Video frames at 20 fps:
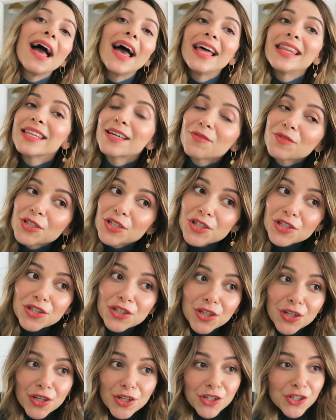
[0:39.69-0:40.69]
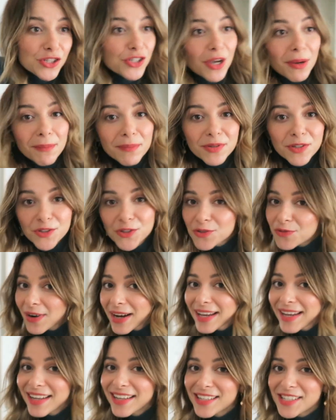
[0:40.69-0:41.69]
and then we're just gonna jump
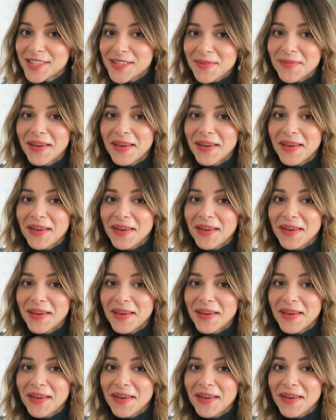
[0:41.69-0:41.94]
straight into